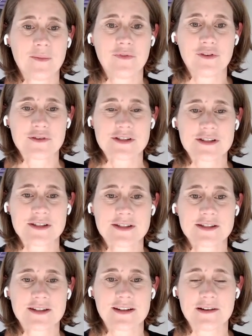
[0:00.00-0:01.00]

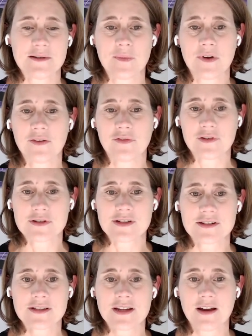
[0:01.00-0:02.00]
versus
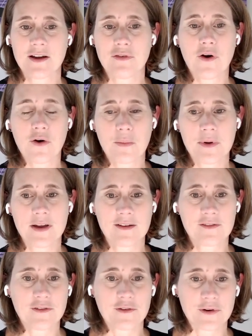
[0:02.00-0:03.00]
kind of
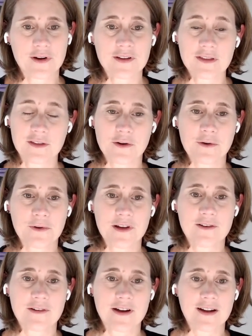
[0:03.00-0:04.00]
hoping for the holy
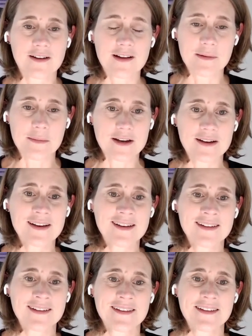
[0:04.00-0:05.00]
grail coming
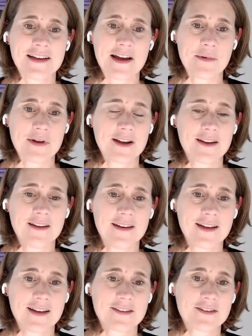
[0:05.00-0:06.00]
in the
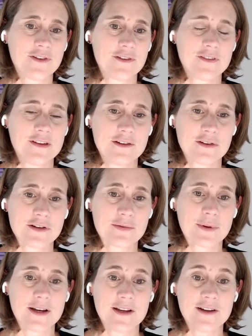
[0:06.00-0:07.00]
next 15 or
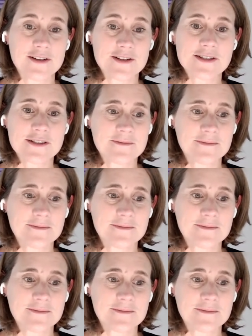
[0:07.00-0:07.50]
20 years.